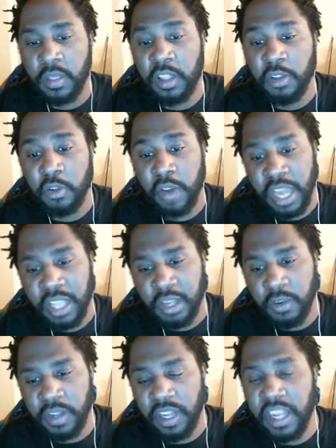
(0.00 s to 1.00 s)
There's grass
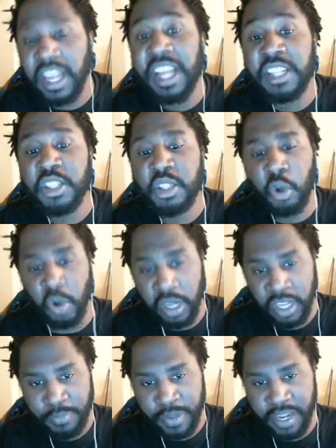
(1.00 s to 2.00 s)
over here and
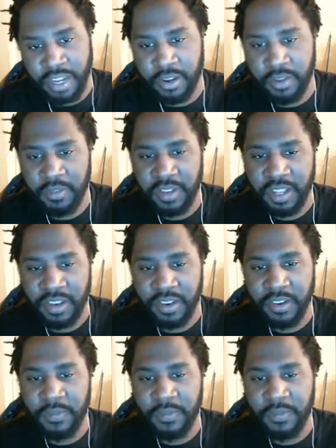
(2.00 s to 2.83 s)
choice specs over here.